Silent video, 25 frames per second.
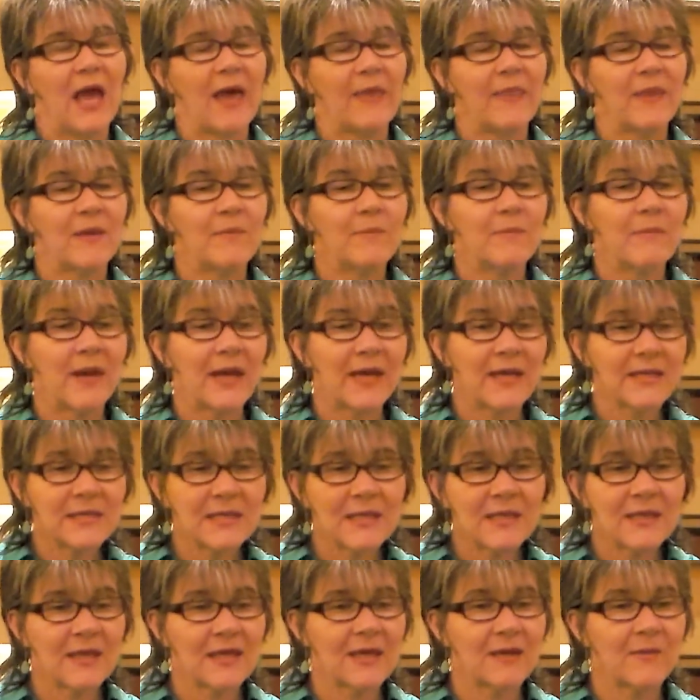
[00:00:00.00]
And the
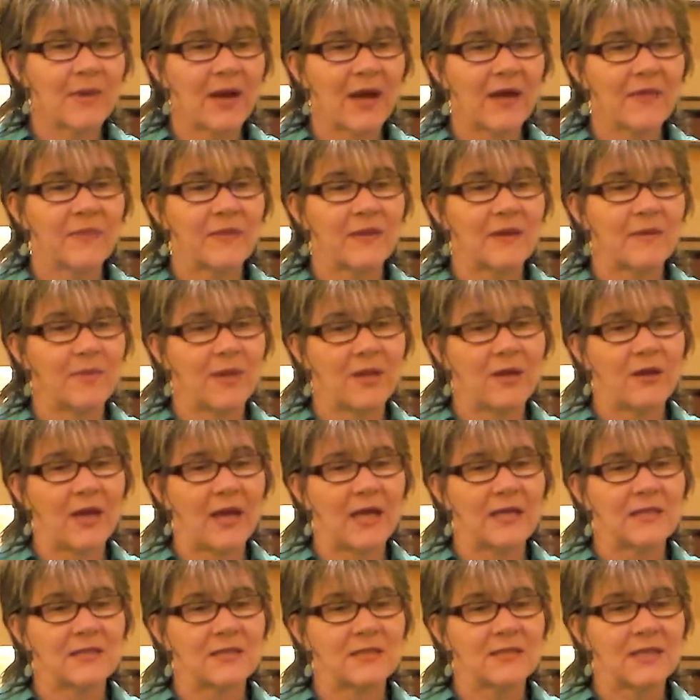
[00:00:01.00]
amazing thing about the amino
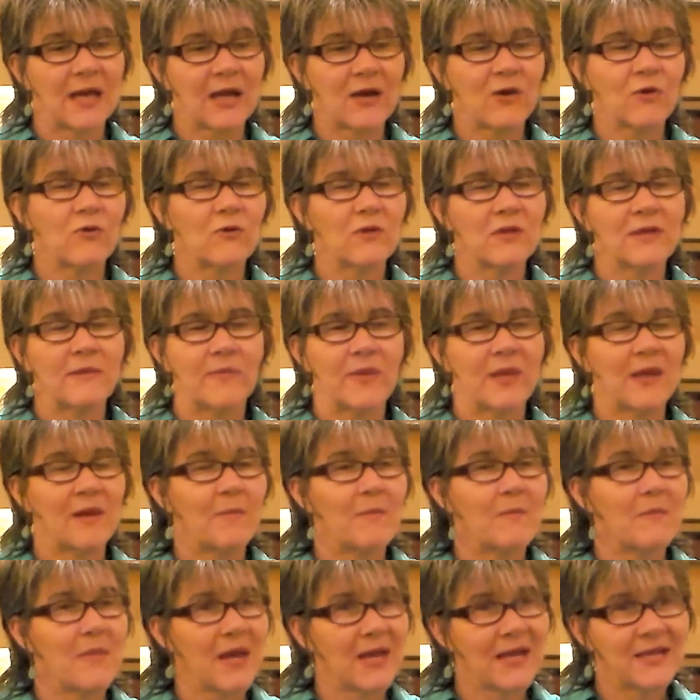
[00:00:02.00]
acids, I call them the
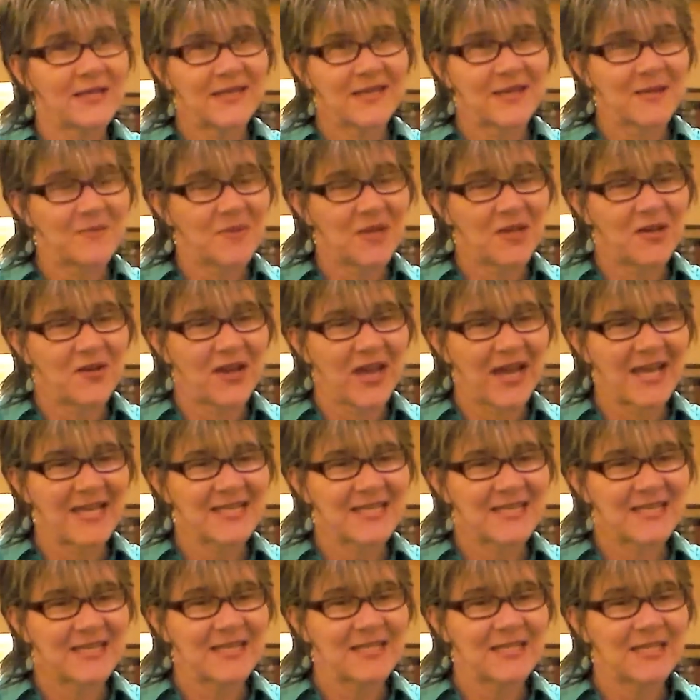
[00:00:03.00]
amazing amino
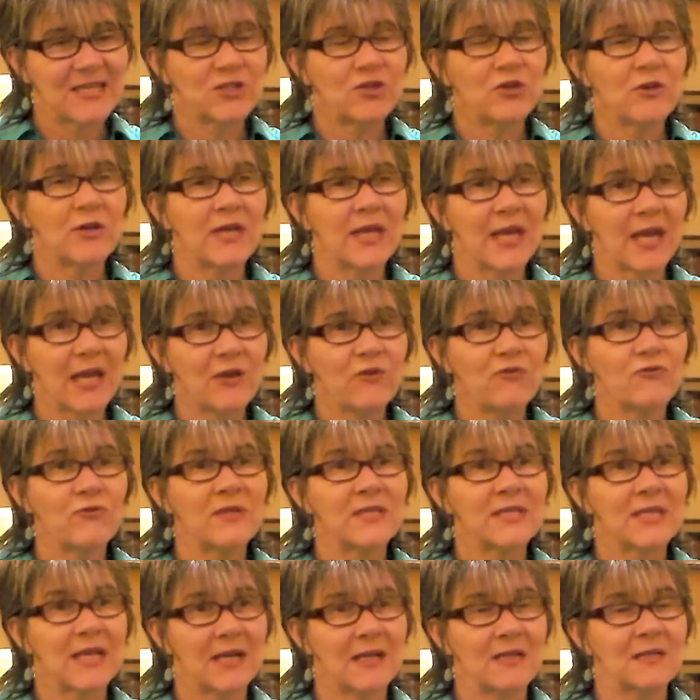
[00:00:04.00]
acids, is you get
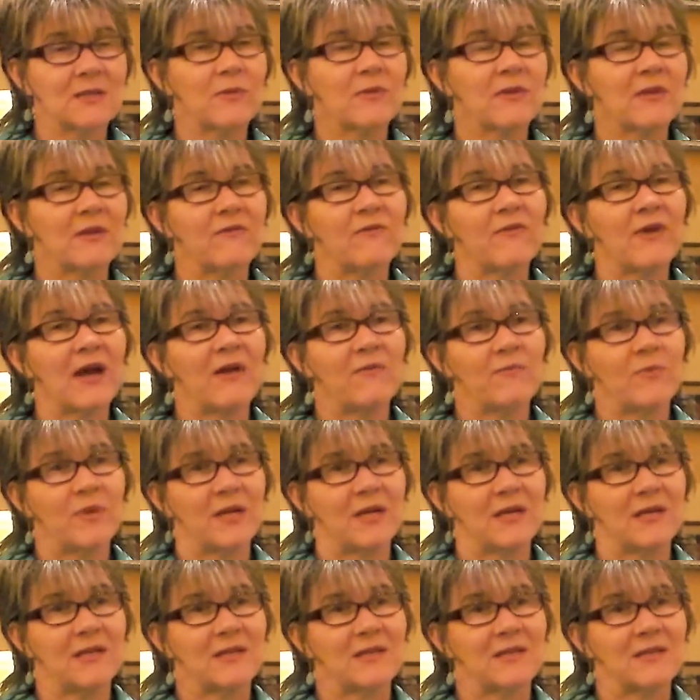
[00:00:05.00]
results within 5
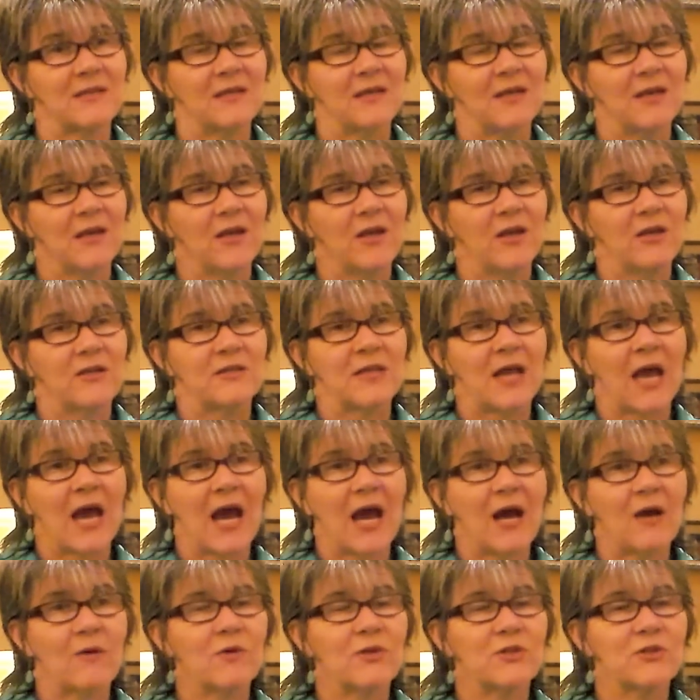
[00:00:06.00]
minutes. So
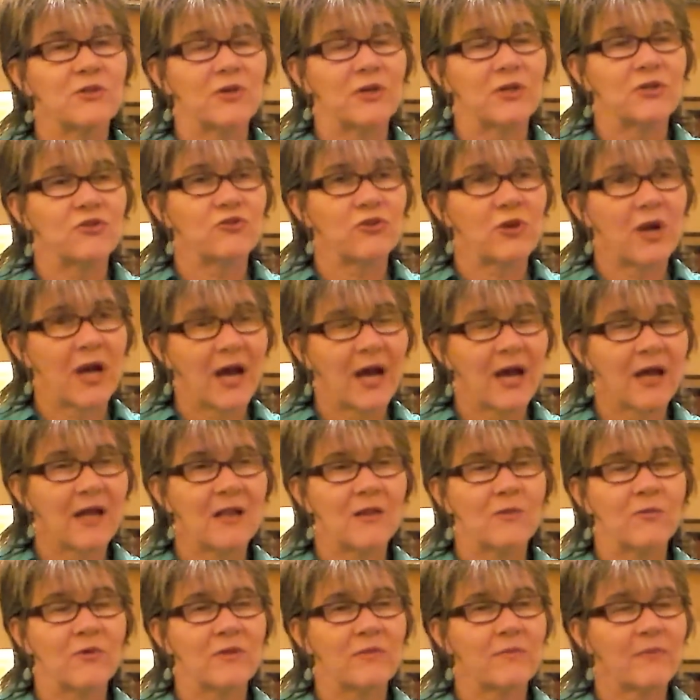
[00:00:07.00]
I will do a
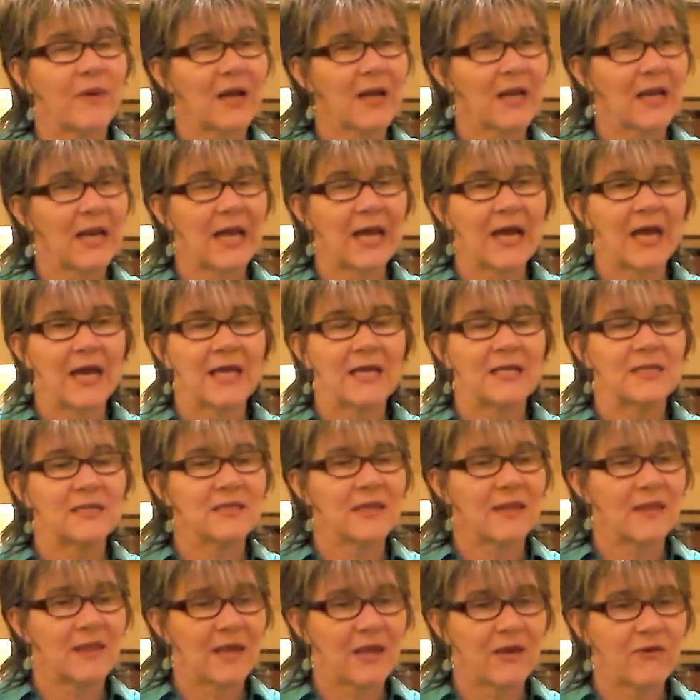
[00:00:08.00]
trial with my
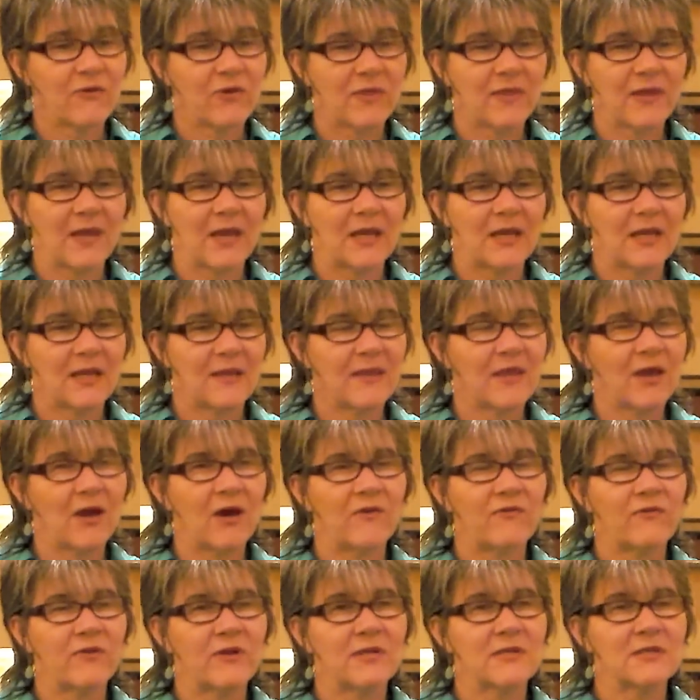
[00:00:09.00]
client there and then in the
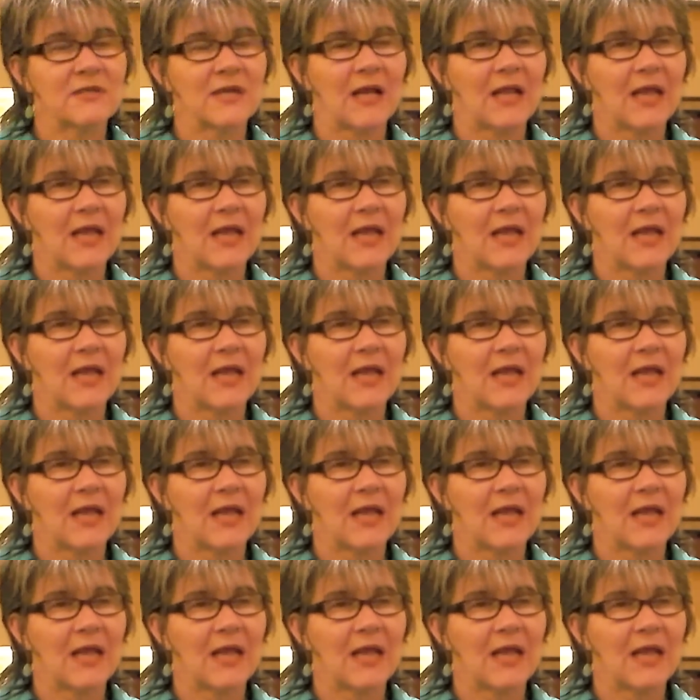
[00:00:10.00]
office.